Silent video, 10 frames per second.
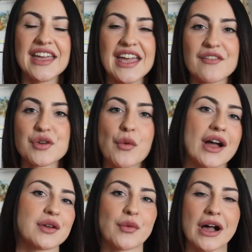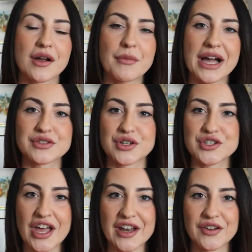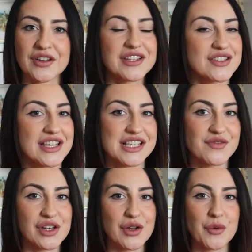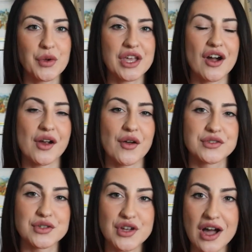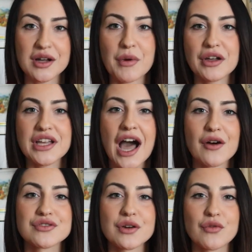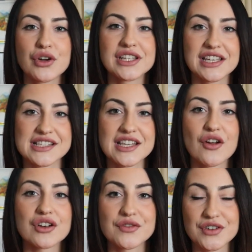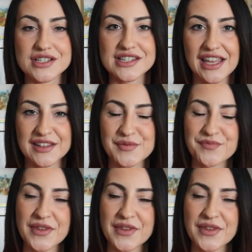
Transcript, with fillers: Hey everyone, welcome back to our channel. In today's video, we are going to talk about how to avoid kissing on a first date.